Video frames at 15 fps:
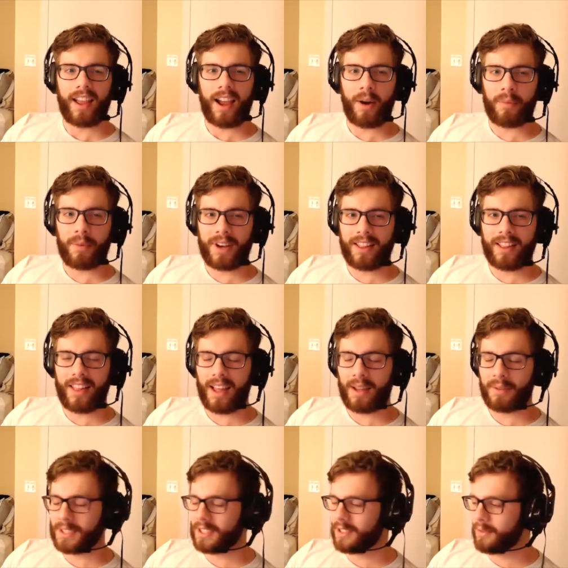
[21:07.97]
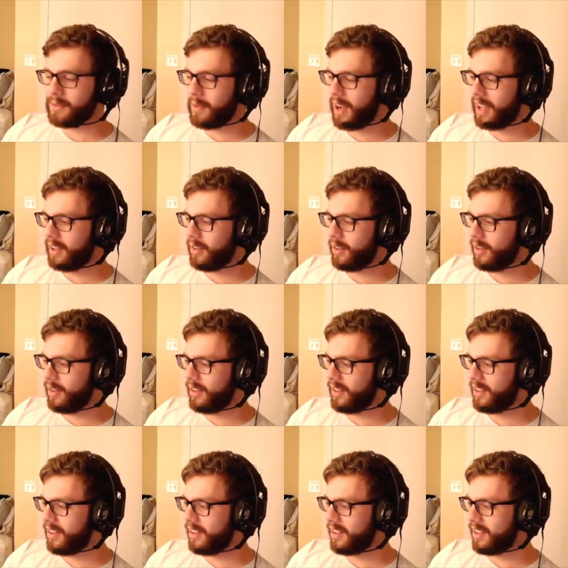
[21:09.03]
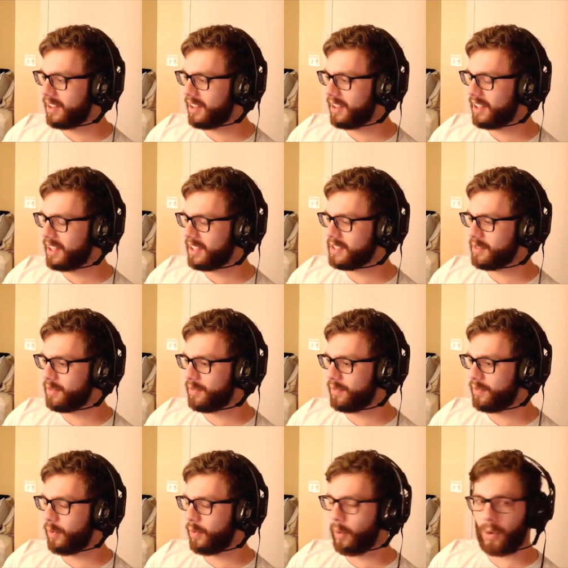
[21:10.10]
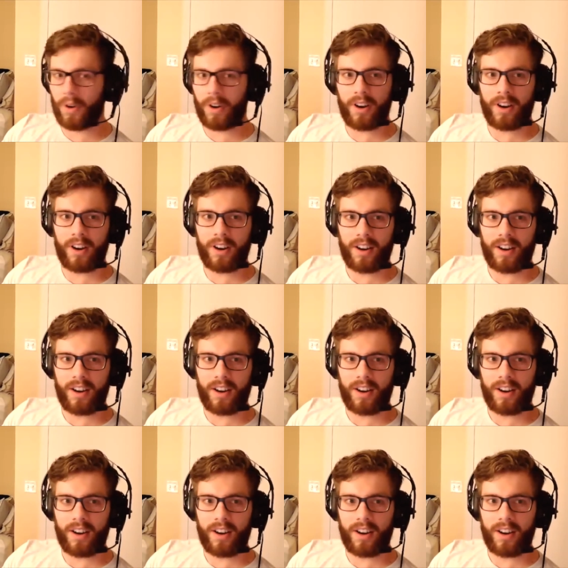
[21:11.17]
how many laps is a mile? Is it 4?